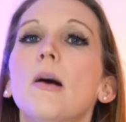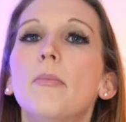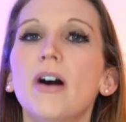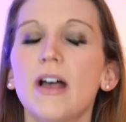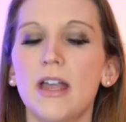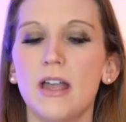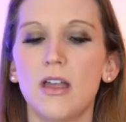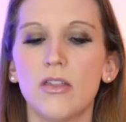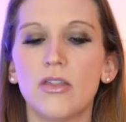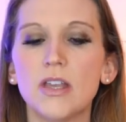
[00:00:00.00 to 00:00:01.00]

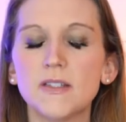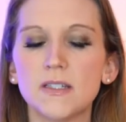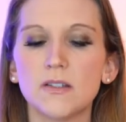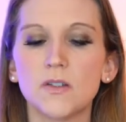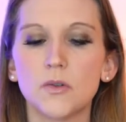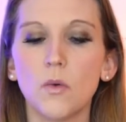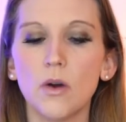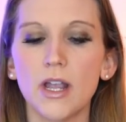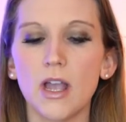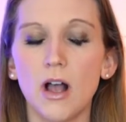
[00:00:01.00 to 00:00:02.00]
But this
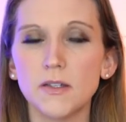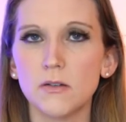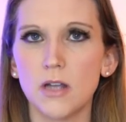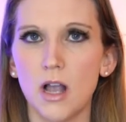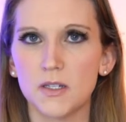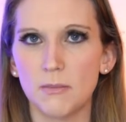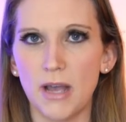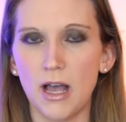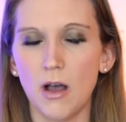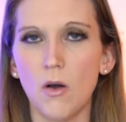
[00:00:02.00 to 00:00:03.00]
story also talks
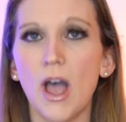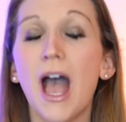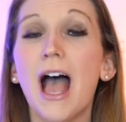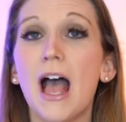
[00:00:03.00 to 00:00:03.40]
about